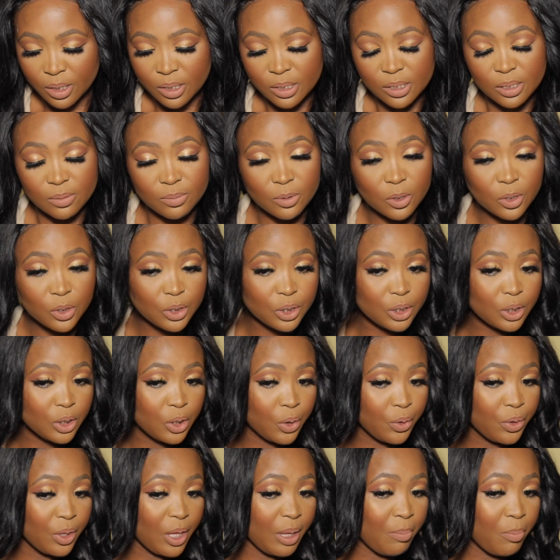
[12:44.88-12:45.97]
So now to
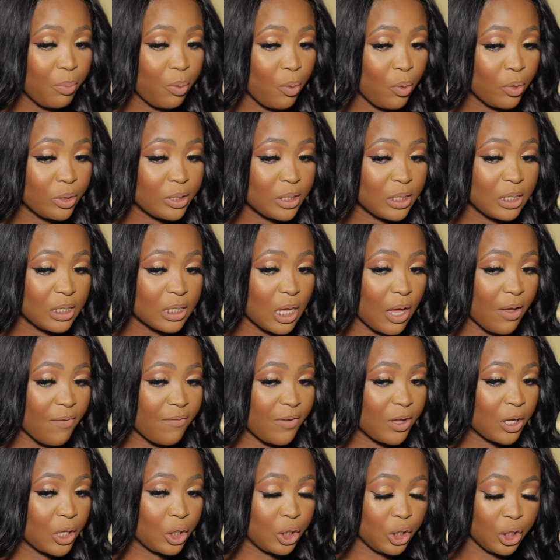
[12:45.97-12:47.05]
know the importance of
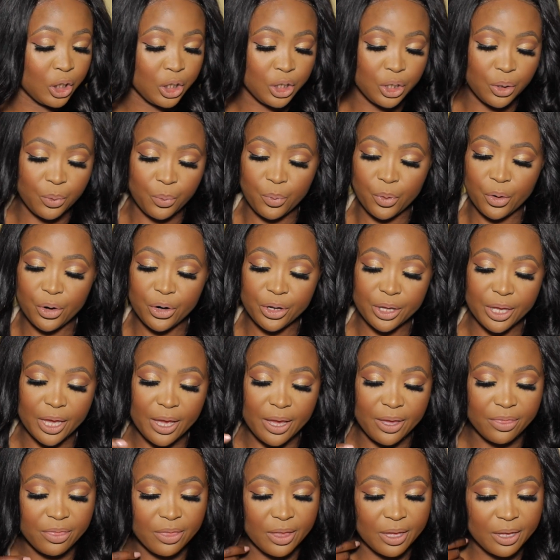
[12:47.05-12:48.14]
a good work
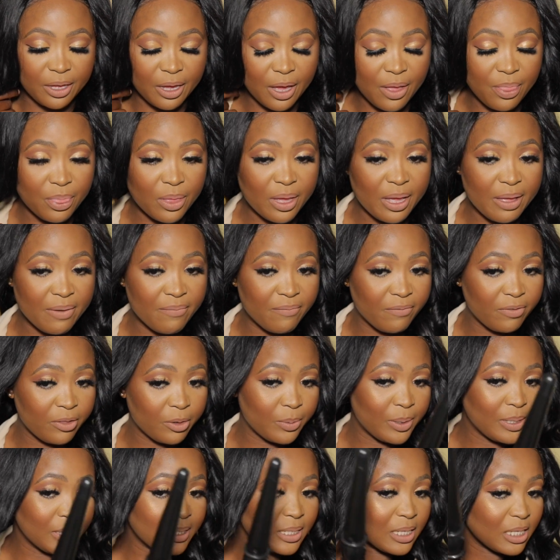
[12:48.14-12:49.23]
ethic in the
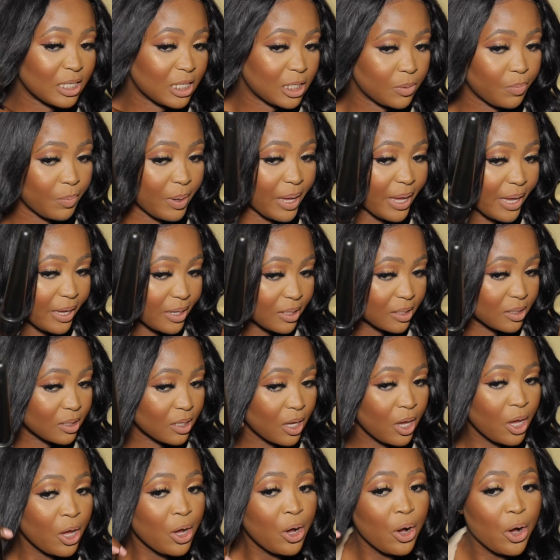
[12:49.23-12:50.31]
influencer space.
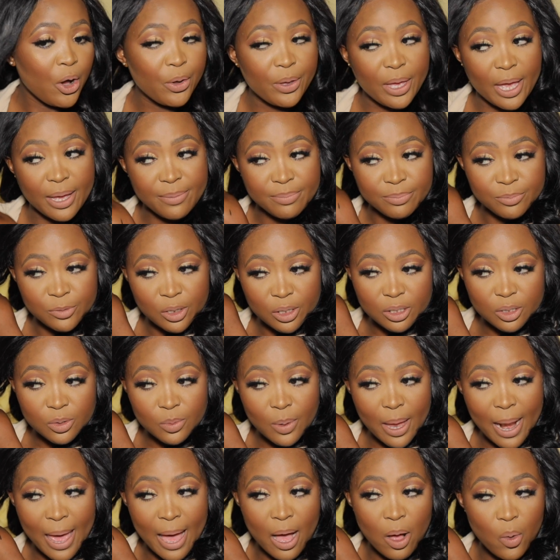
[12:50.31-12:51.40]
Okay, so this is
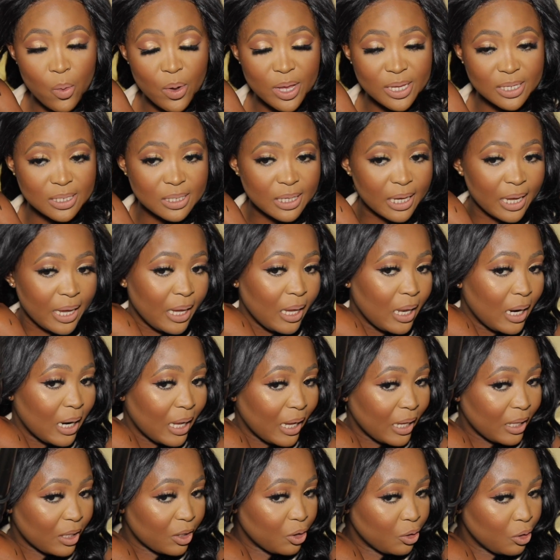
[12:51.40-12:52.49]
what I always say,
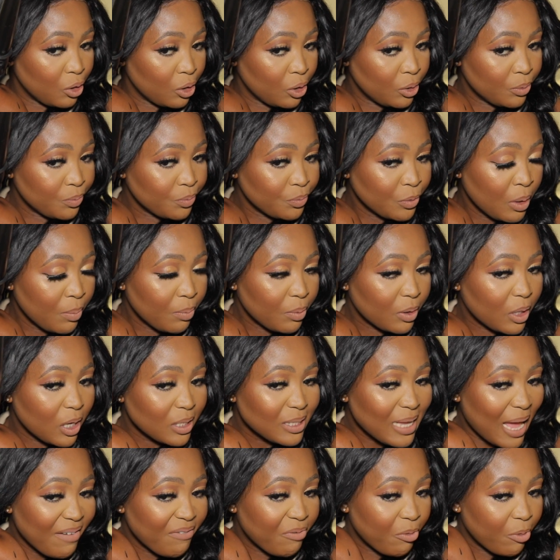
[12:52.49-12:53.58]
like, because
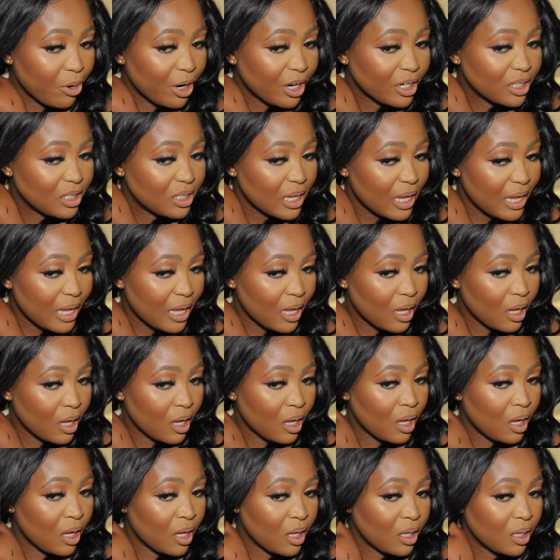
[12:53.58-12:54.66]
I've worked
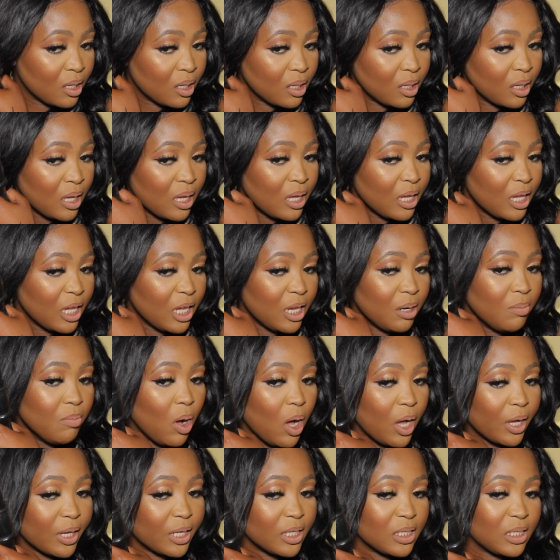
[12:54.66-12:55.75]
in
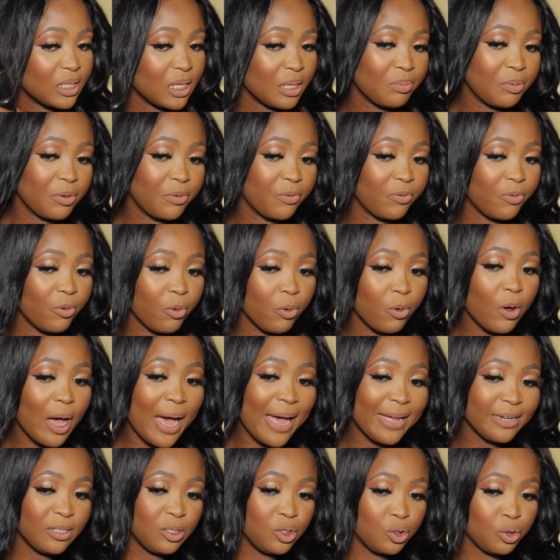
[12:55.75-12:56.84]
marketing before,
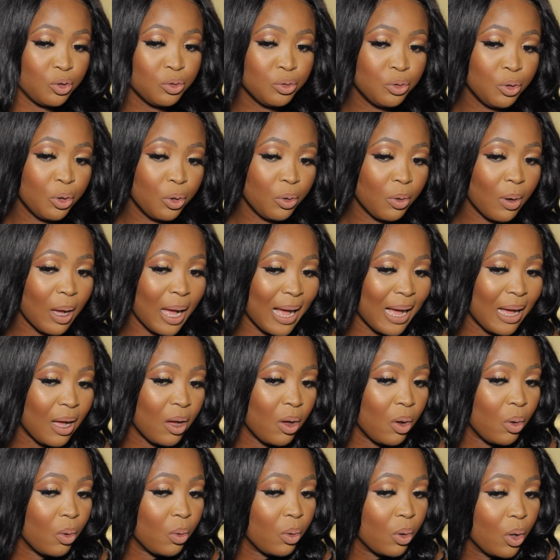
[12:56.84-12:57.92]
I do know
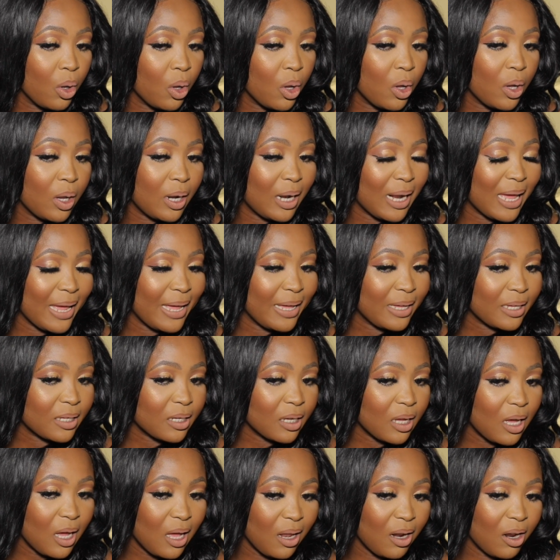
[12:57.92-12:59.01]
how like
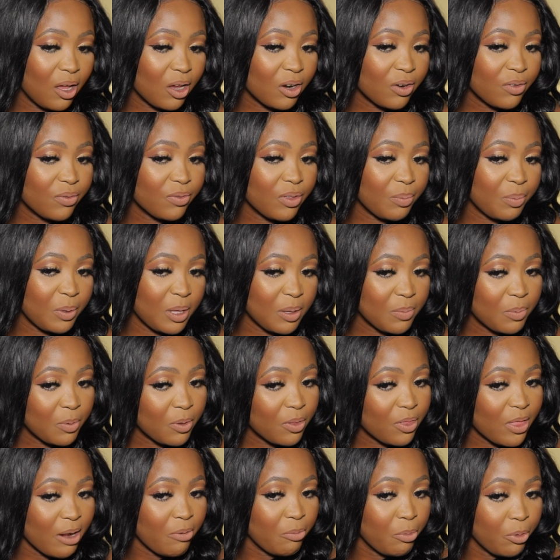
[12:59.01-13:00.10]
a lot of the people
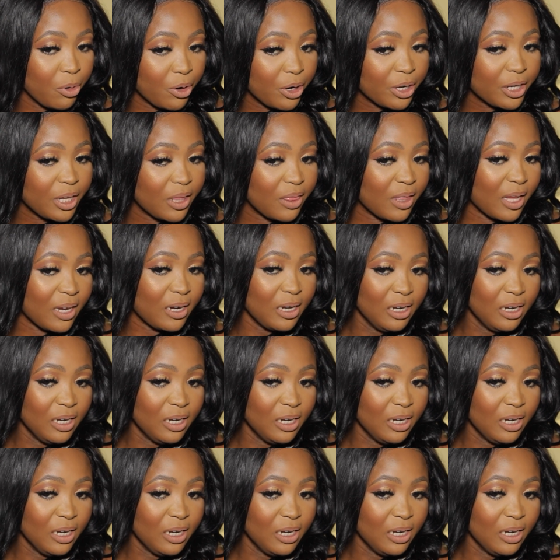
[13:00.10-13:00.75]
that work in that